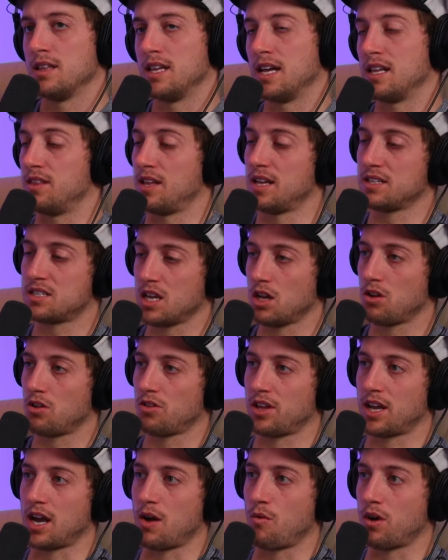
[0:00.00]
And that's the
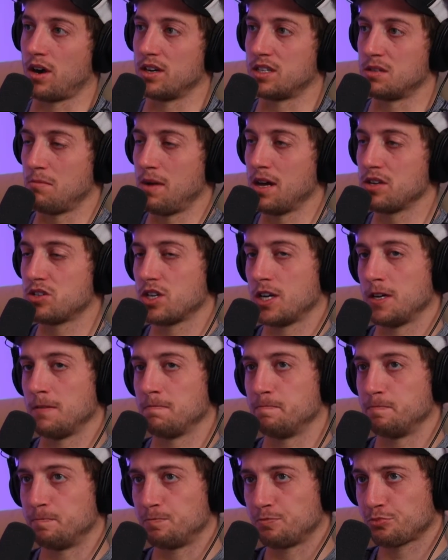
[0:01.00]
other thing I wanted to
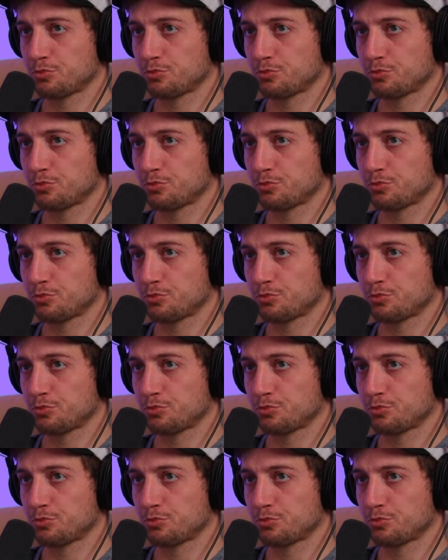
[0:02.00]
mention,